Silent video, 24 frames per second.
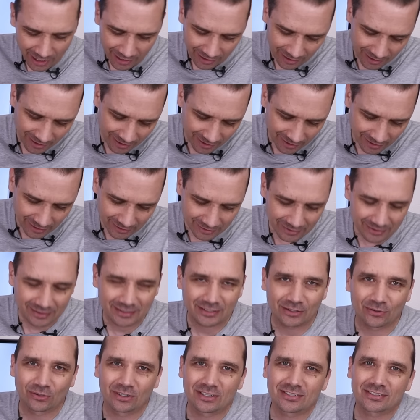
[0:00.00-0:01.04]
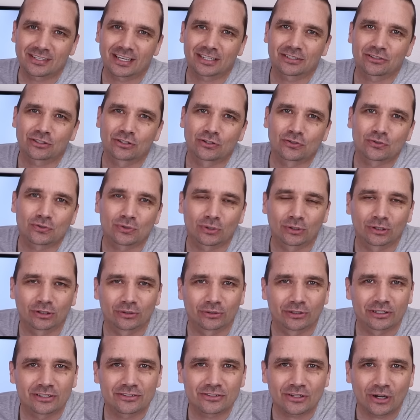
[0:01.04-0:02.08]
this Series X
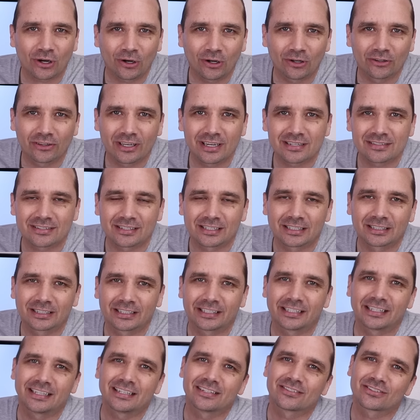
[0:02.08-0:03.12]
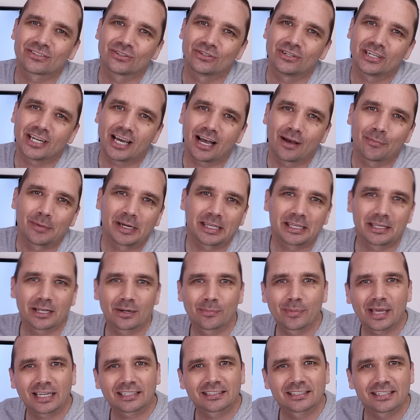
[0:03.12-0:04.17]
controller is all nice and clean, so now I'm gonna get
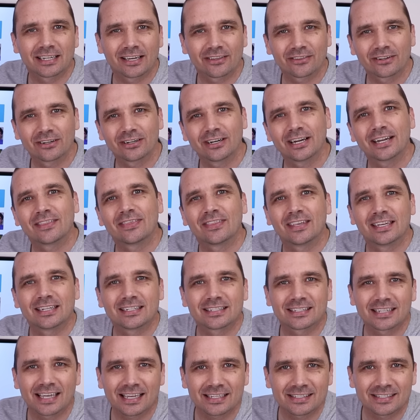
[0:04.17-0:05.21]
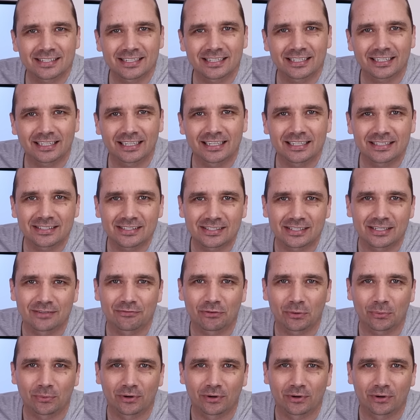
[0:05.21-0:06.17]
it back together and then test it and see if it